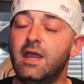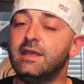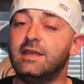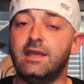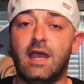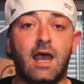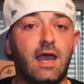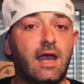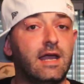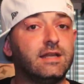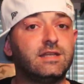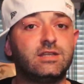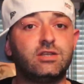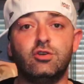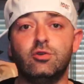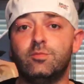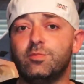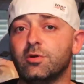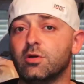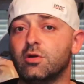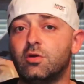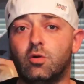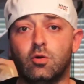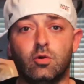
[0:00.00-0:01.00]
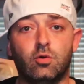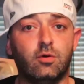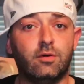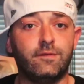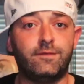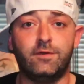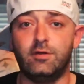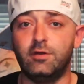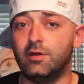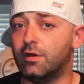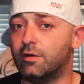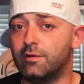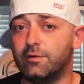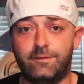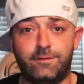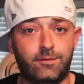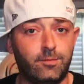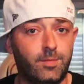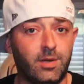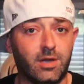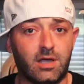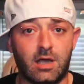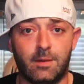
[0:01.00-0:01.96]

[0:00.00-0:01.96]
Yeah, it's super cool if you know if you pick